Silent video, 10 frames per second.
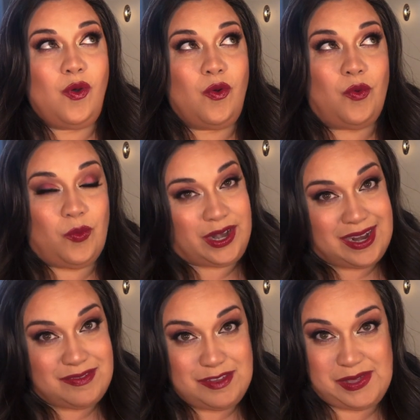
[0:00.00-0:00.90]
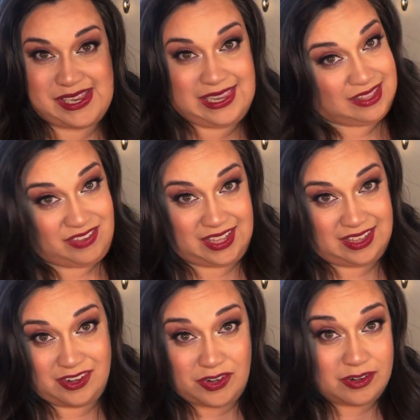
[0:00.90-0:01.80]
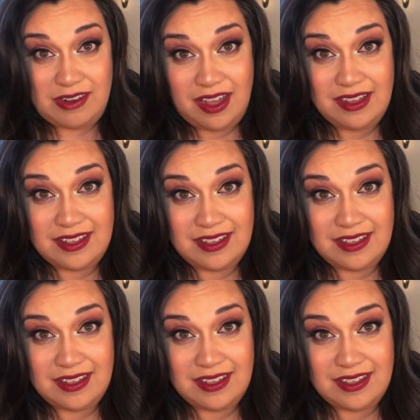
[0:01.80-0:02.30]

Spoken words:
where have you been living? Under a rock?